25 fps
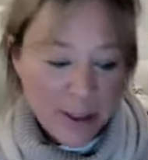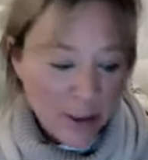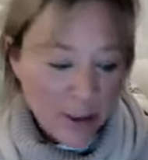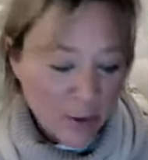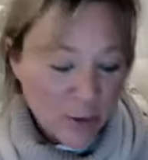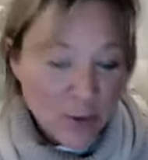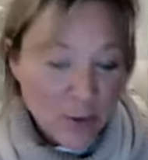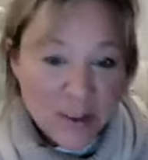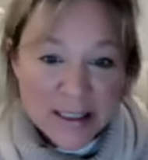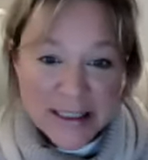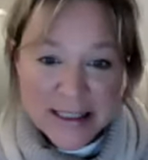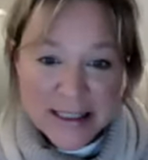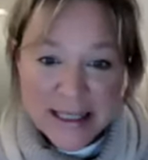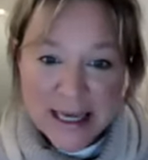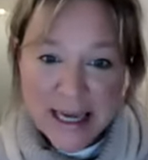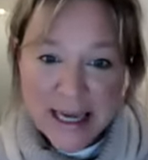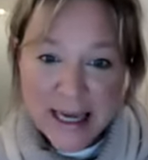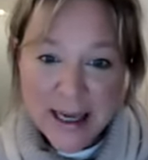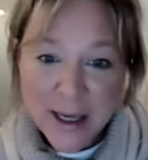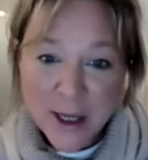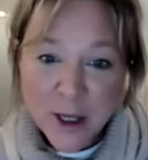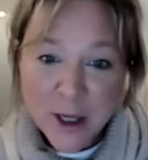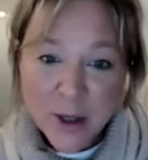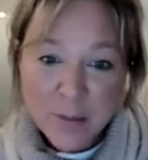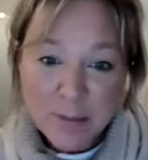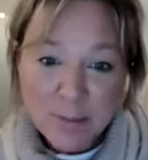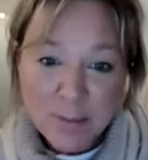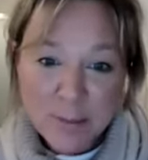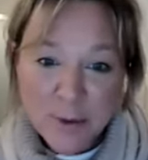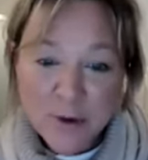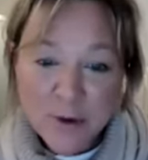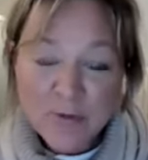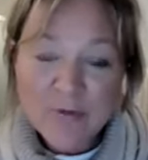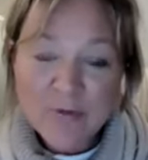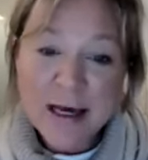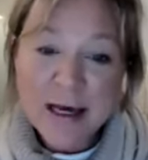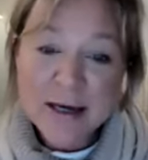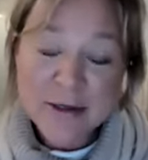I always say,
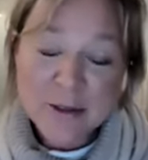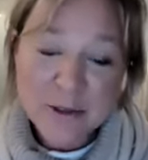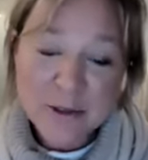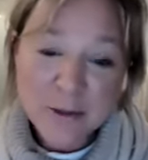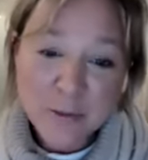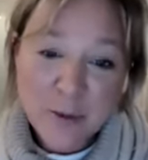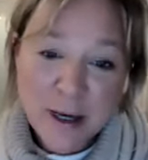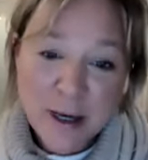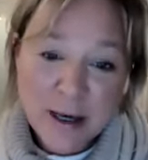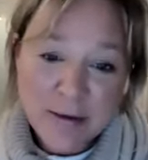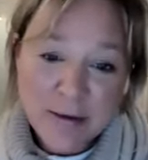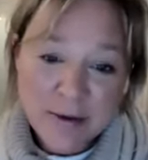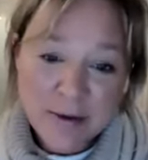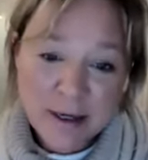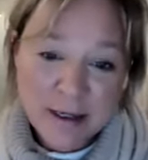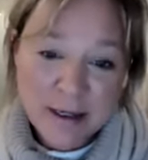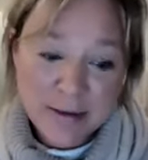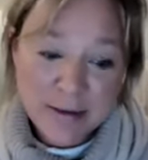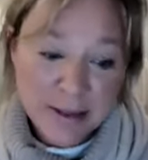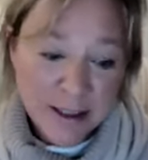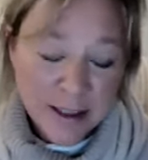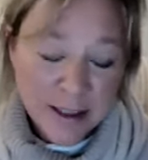move out of the way of it